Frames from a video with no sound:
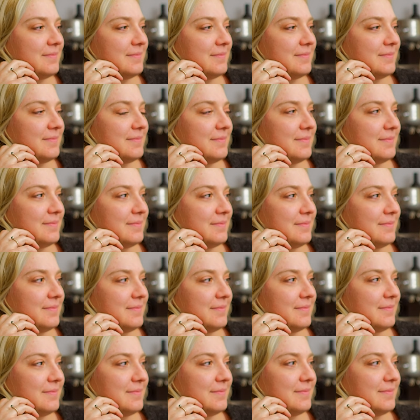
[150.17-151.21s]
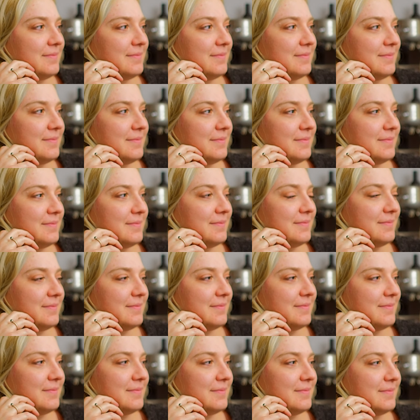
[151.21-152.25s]

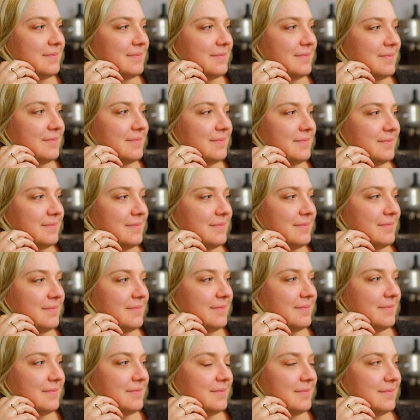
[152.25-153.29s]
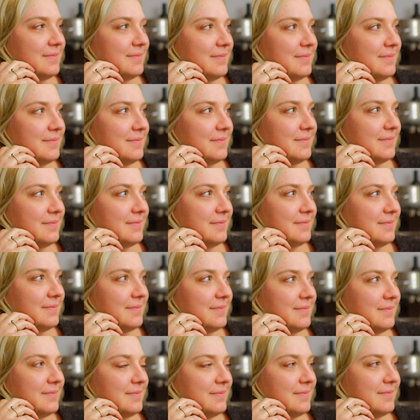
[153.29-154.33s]

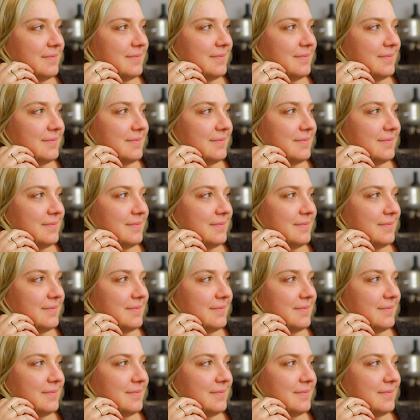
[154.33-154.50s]
The person shown says nothing.